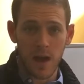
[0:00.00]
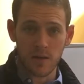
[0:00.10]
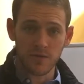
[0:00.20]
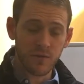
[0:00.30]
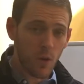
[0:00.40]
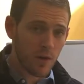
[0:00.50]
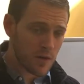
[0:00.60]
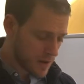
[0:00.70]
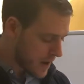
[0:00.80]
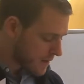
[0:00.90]
And
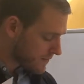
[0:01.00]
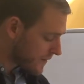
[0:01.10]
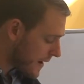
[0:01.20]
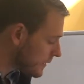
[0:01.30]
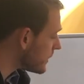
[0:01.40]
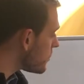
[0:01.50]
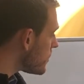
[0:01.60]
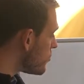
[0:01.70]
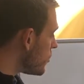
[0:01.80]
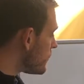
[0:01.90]
fourth and finally,
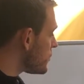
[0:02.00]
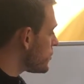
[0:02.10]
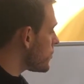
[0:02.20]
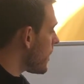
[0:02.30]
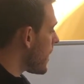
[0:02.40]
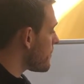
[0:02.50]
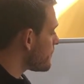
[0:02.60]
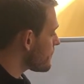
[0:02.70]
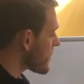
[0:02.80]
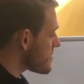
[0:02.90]
we move to
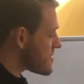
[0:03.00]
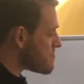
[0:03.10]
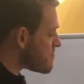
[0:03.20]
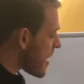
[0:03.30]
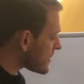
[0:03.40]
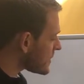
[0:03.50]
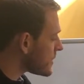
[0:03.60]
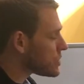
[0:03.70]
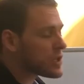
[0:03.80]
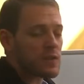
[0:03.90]
the
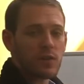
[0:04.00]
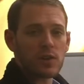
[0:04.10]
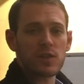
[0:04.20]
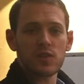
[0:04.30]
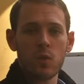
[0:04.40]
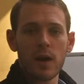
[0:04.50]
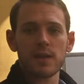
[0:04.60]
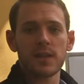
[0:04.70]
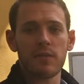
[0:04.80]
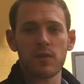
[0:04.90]
message. It's verses
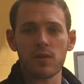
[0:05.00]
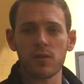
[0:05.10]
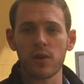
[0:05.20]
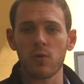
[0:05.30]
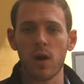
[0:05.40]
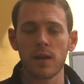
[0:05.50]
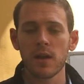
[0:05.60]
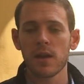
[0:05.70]
27 to 31